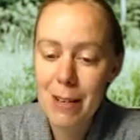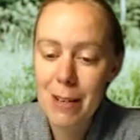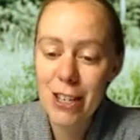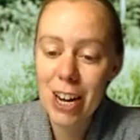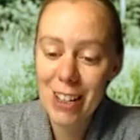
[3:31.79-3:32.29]
a
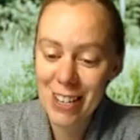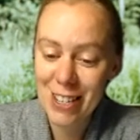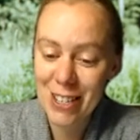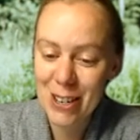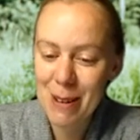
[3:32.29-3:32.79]

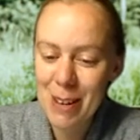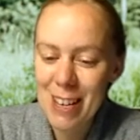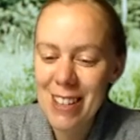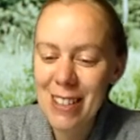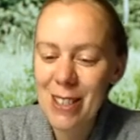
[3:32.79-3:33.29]
challenge to me
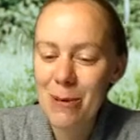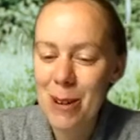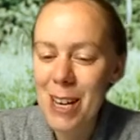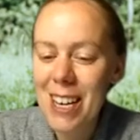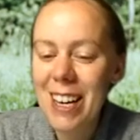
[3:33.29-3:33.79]
this
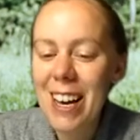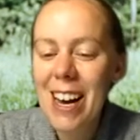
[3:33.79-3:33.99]
week,